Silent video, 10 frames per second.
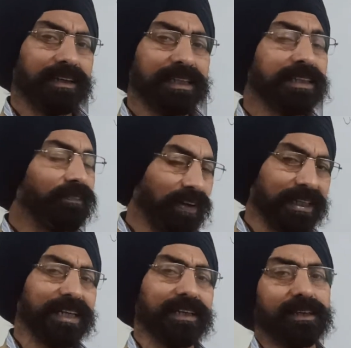is a
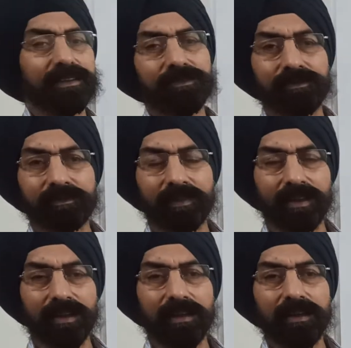filter
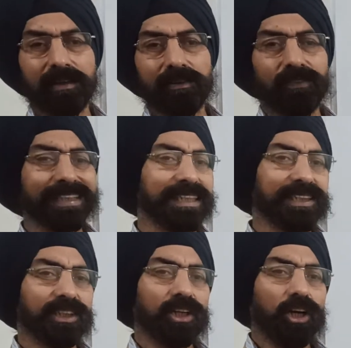which
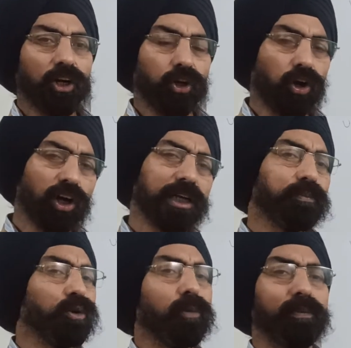is not
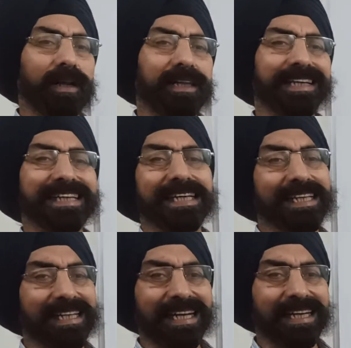properly
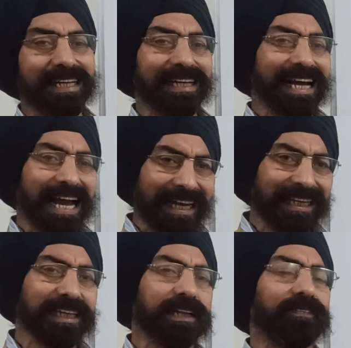contained in
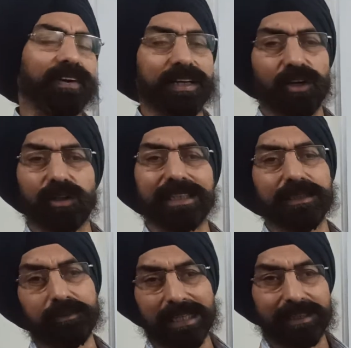any other filter on the
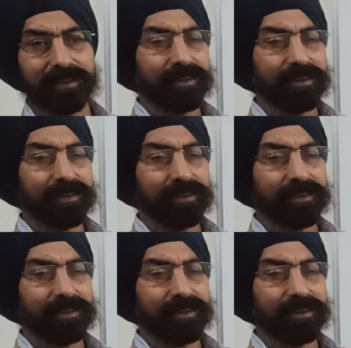same set.